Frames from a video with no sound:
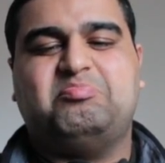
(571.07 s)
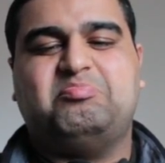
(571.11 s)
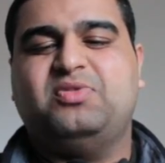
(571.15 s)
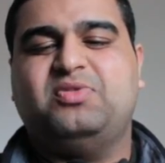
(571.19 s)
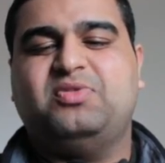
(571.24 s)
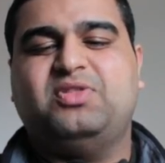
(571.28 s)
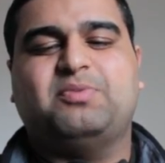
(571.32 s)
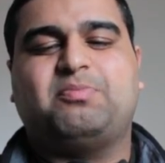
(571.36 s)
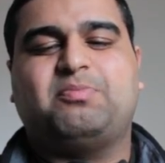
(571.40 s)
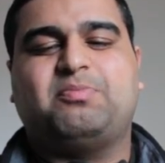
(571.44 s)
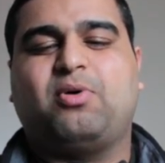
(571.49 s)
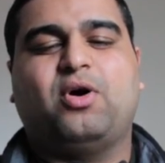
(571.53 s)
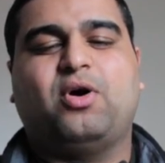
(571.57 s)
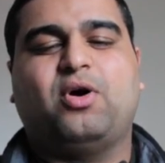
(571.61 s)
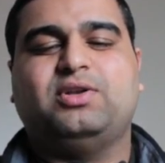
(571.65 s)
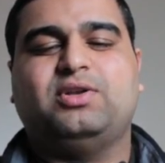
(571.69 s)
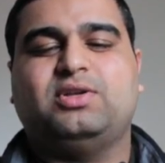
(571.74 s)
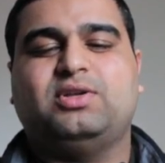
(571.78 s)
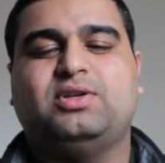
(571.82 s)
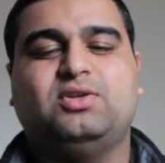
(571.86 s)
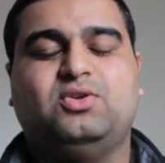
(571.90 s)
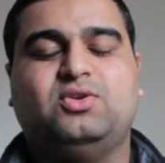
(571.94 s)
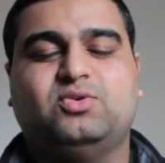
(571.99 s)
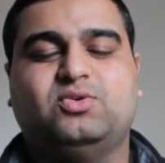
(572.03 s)
the point
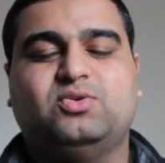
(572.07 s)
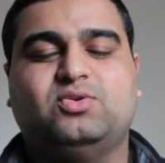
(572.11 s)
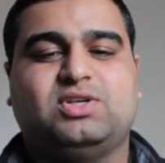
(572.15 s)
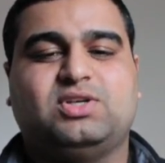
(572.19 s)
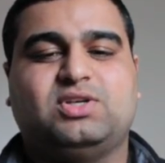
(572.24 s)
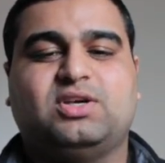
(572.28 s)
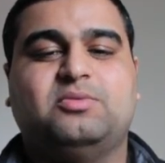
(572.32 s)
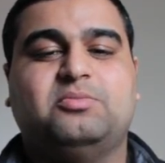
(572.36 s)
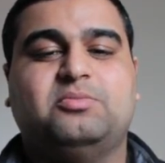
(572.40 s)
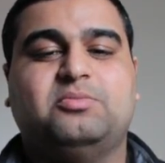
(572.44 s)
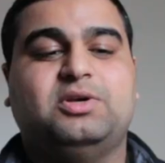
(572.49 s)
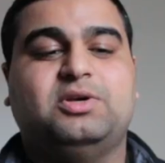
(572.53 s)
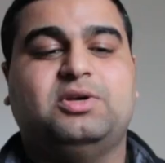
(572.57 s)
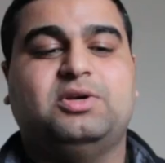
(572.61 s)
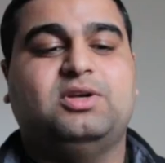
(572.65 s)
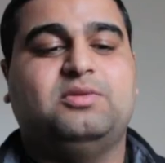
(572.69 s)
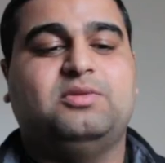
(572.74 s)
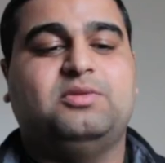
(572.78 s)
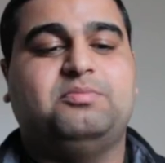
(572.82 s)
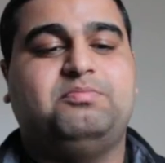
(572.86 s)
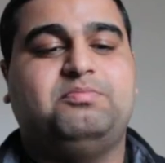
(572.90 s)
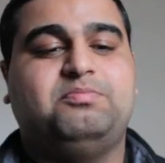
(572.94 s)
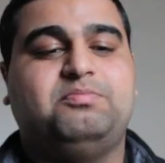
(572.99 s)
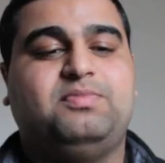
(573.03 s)
in using him in
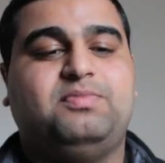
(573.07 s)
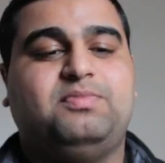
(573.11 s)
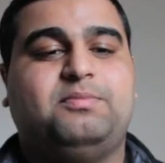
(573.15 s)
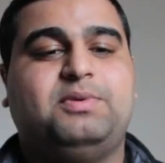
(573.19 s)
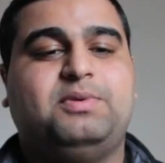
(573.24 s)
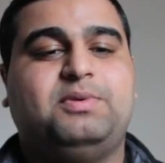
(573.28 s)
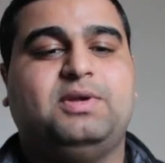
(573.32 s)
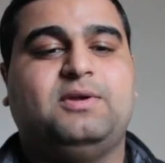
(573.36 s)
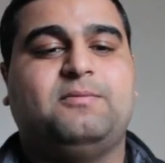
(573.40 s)
PvP.